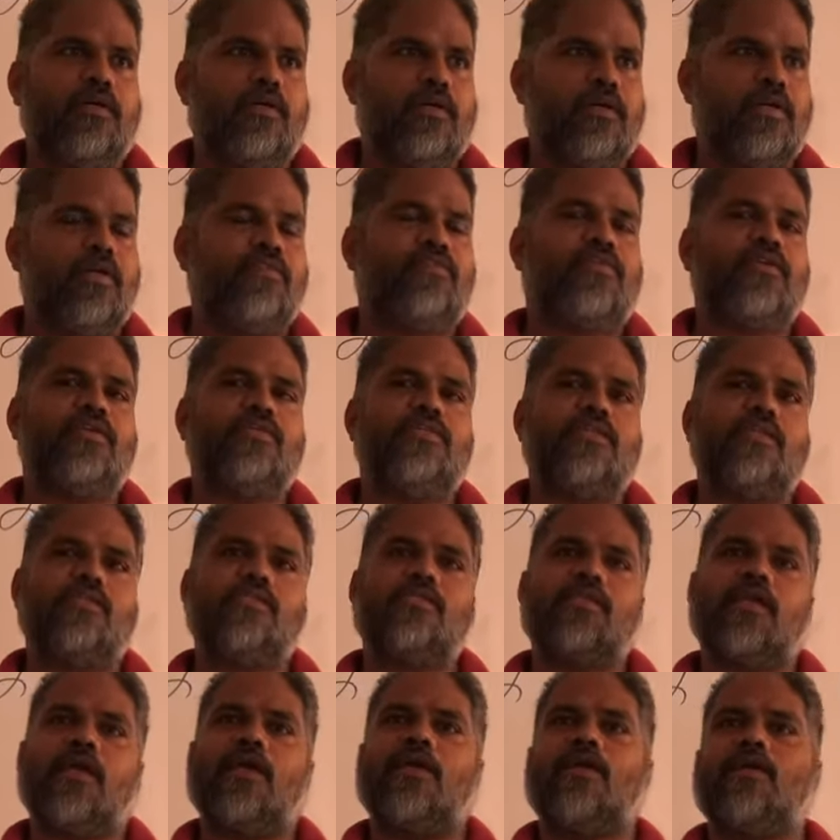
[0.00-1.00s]

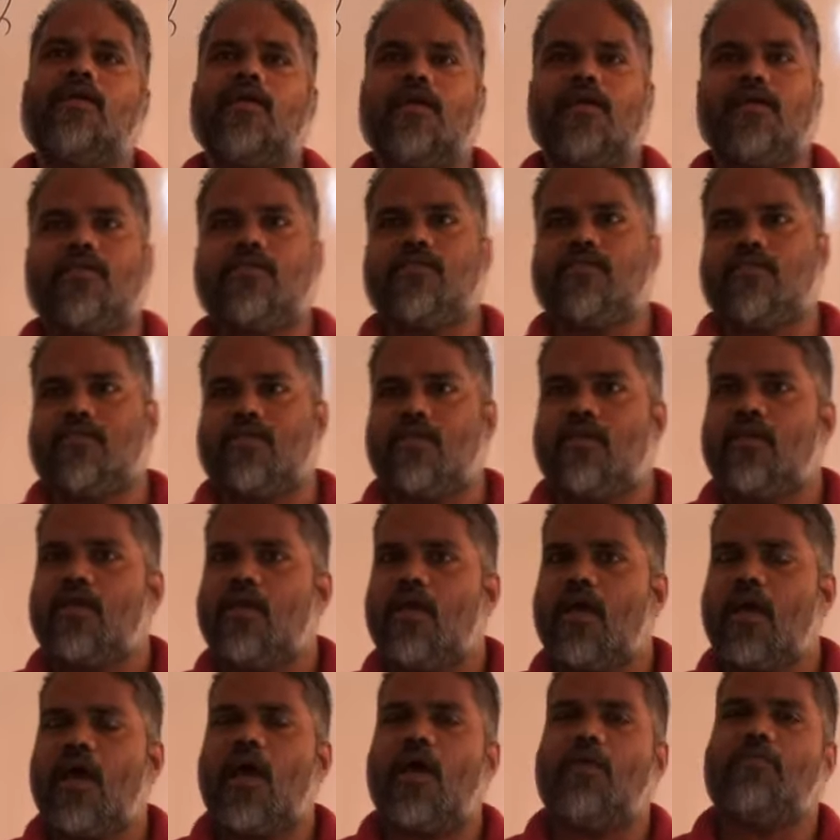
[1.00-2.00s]
differences in taste,
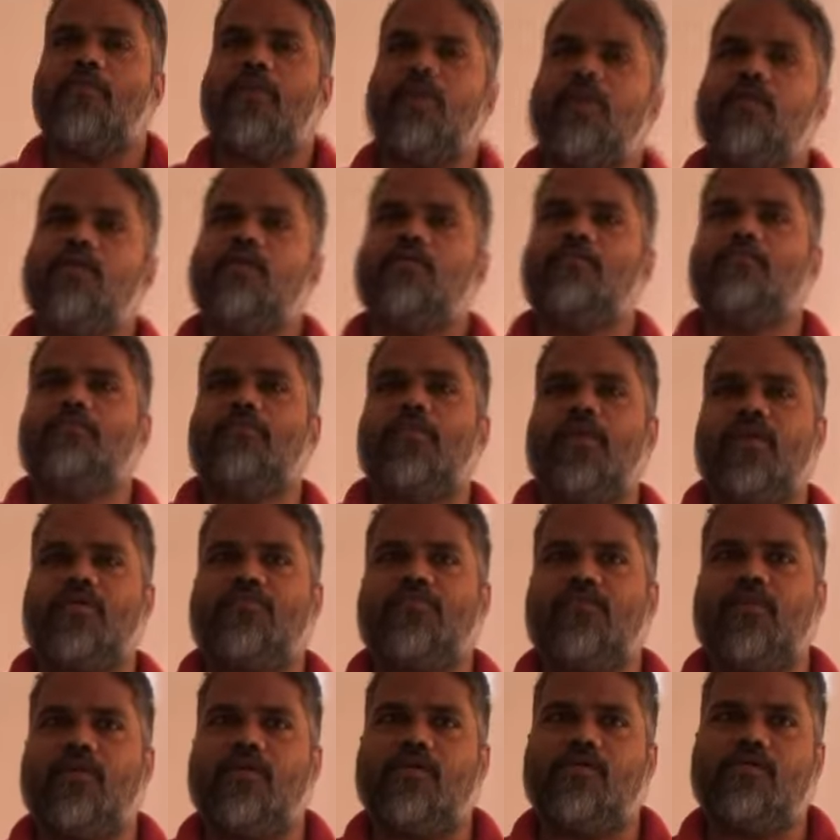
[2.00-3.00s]
habit,
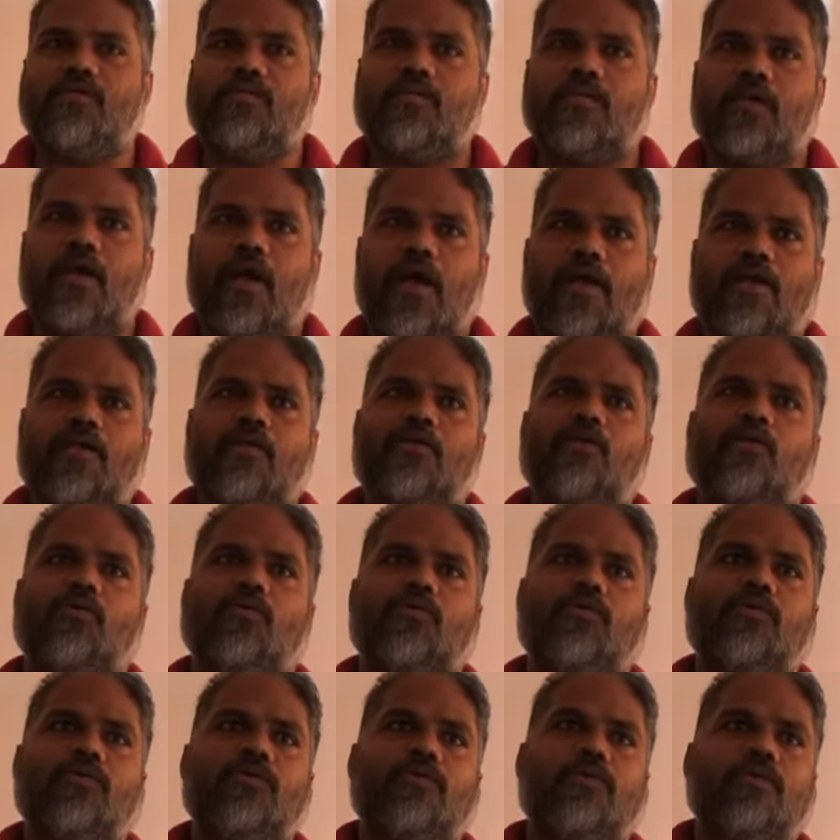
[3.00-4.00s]
preference,
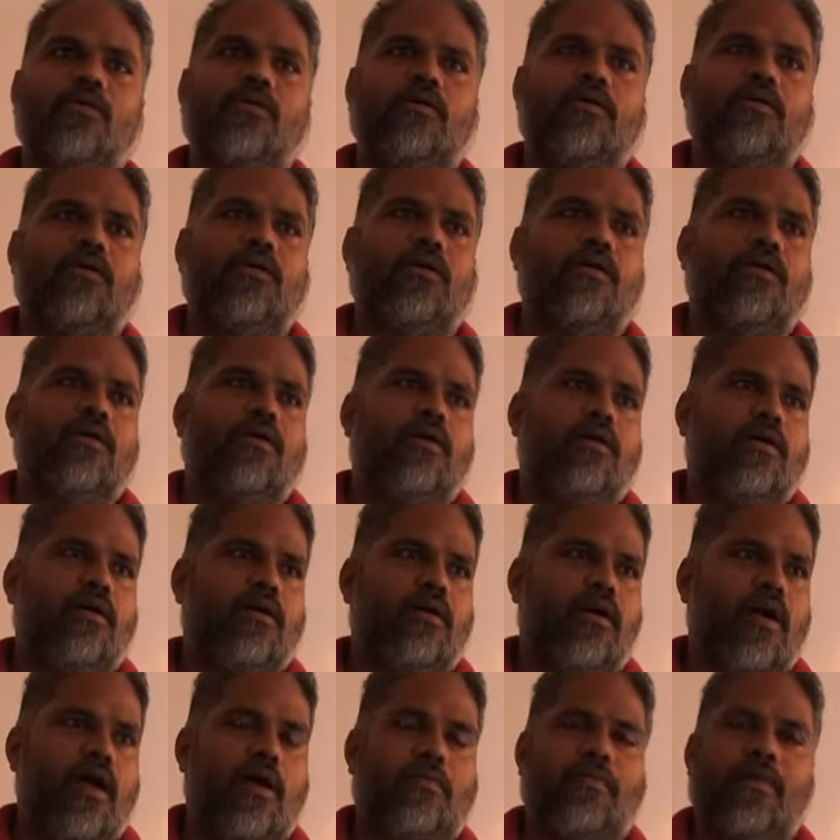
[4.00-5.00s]
attitude,
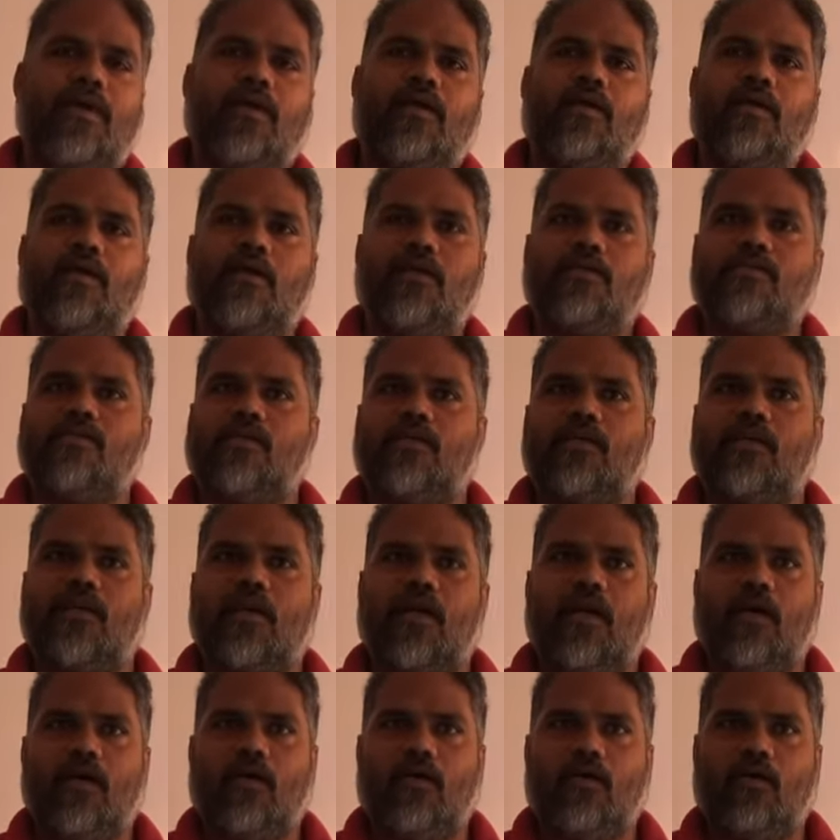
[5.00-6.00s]
habit,
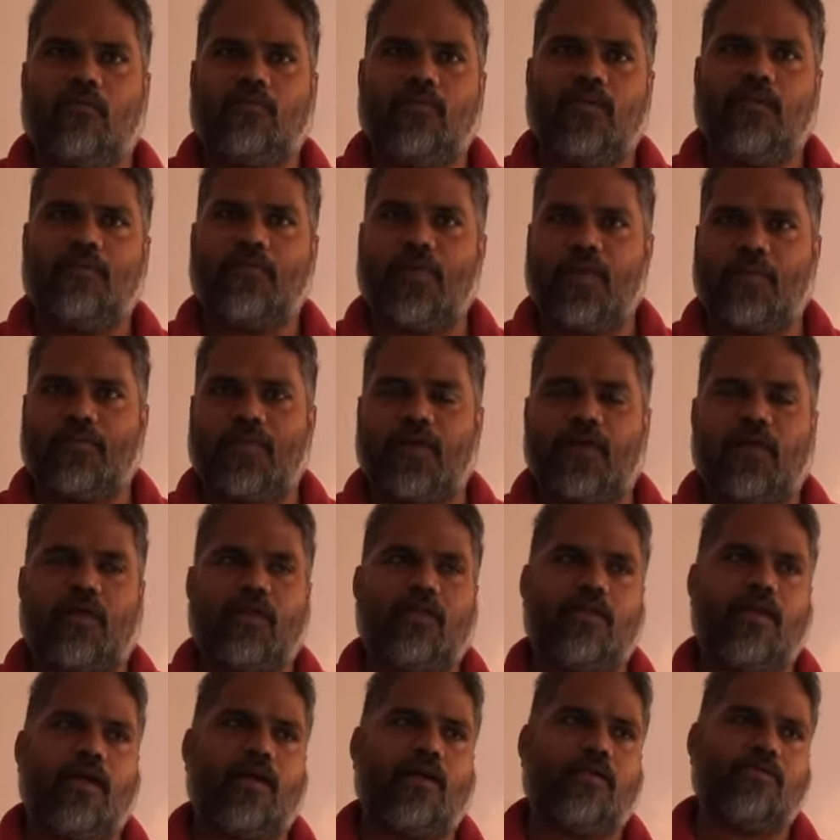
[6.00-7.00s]
etc. of the people, then